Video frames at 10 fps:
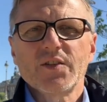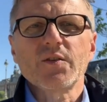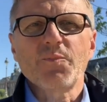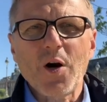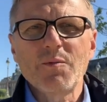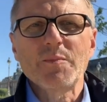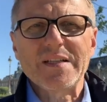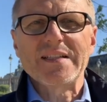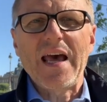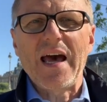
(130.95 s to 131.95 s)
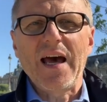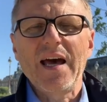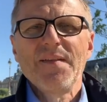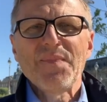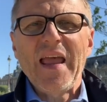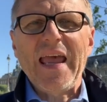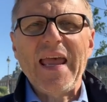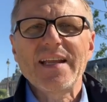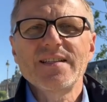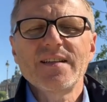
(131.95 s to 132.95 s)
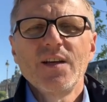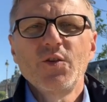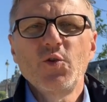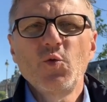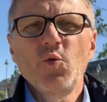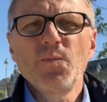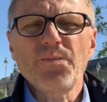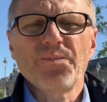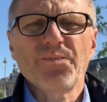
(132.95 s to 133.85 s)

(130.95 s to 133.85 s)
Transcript: So the problem is there, and you,